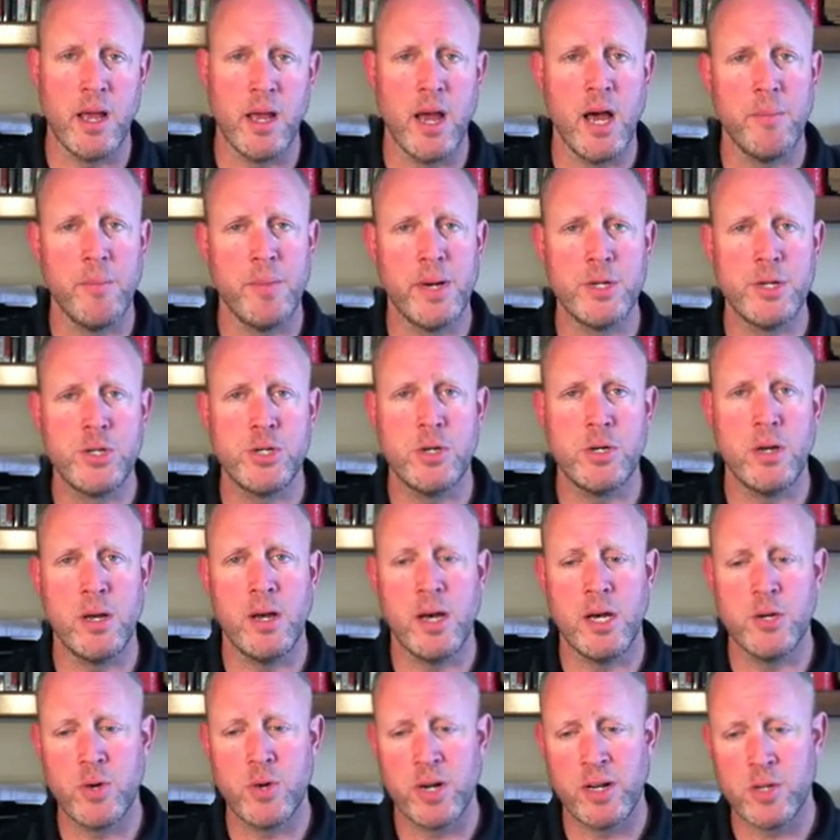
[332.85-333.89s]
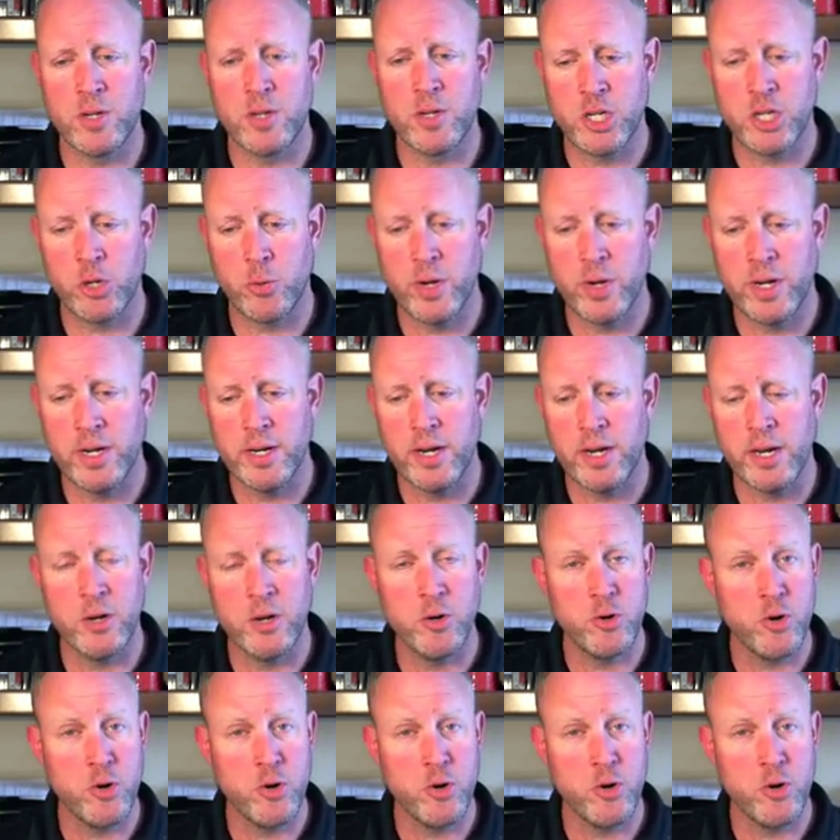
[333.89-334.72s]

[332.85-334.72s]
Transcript: how much adrenaline is secreted